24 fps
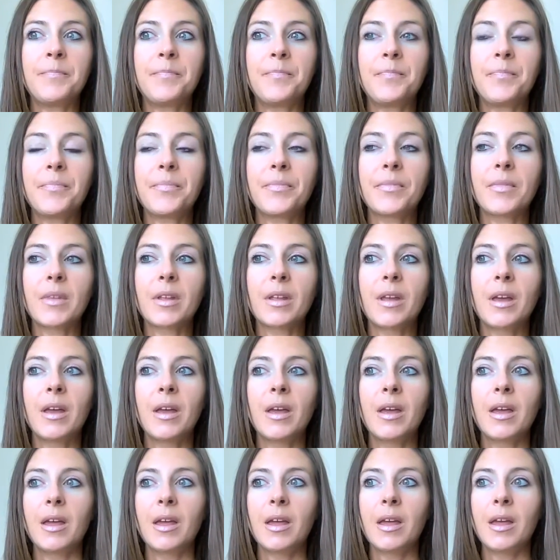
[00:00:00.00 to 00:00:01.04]

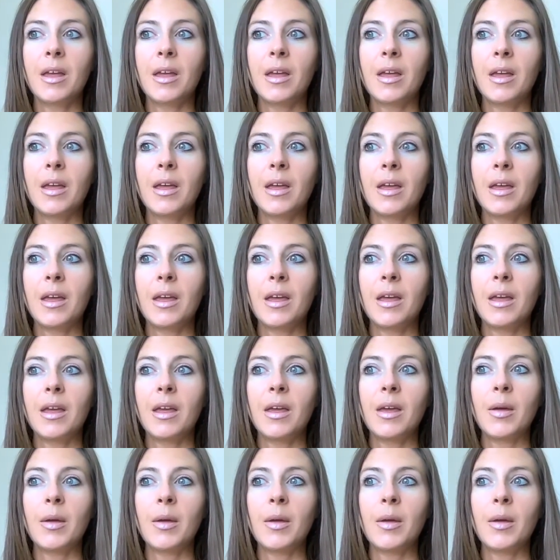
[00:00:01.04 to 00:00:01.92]
(silence)